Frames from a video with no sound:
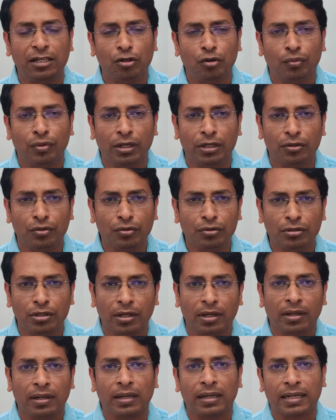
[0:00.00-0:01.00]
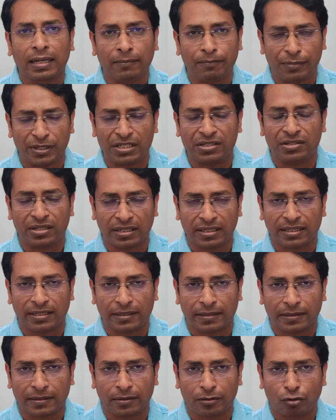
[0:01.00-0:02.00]
you will use compensator.
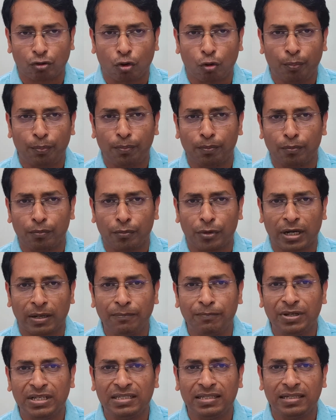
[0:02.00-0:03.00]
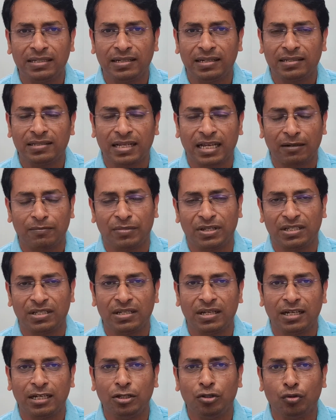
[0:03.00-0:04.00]
So compensators are
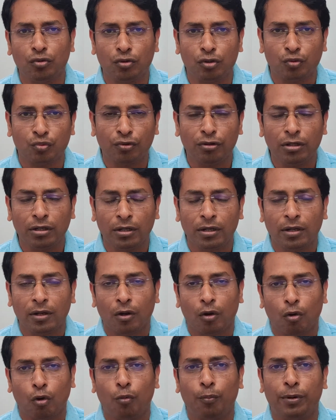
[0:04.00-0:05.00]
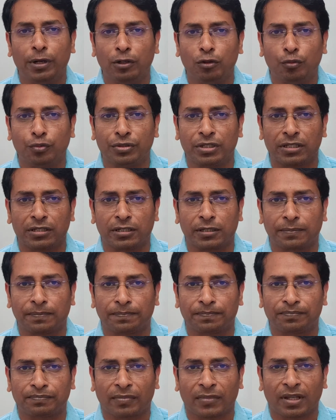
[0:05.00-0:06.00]
basically used for open loop system.
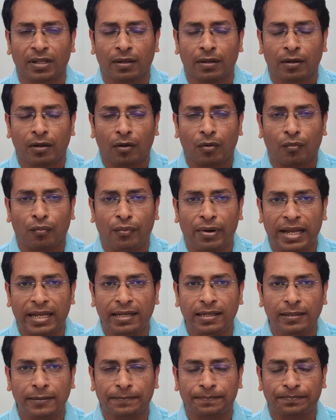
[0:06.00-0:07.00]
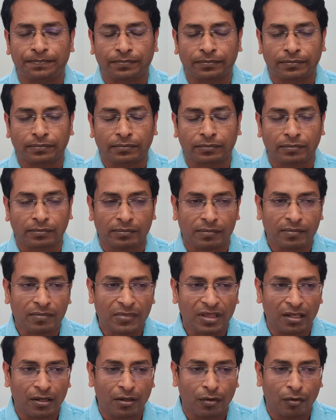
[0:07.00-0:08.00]
While
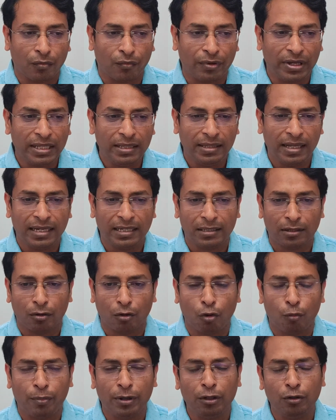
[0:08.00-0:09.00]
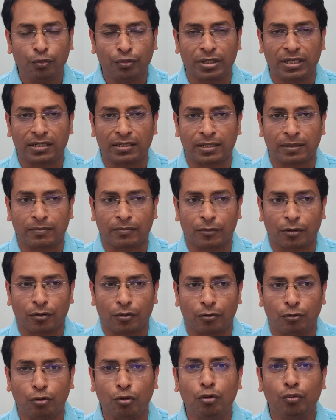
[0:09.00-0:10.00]
when that open loop system,
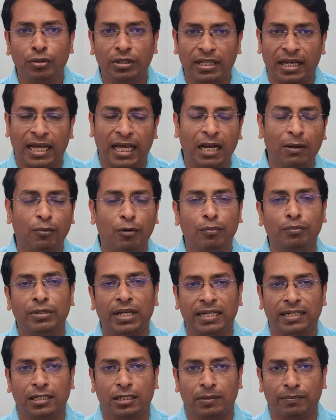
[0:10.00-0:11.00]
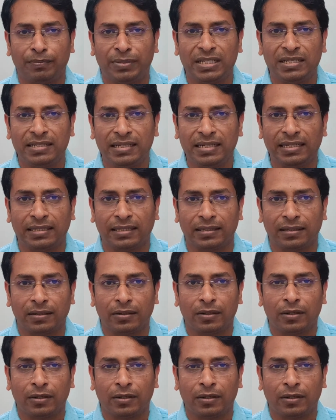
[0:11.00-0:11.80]
though with the help of that compensator,